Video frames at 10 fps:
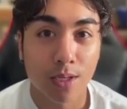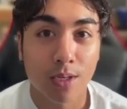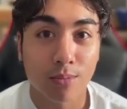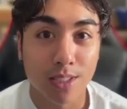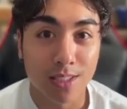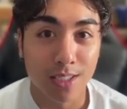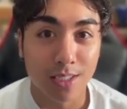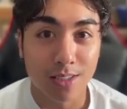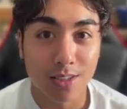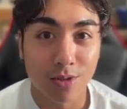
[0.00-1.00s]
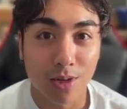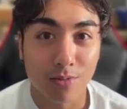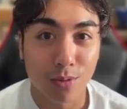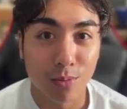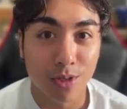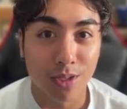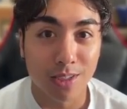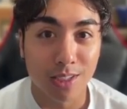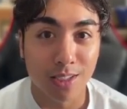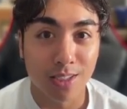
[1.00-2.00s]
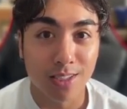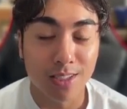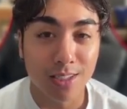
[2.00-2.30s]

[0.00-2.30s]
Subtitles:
Please like and subscribe for more content like this,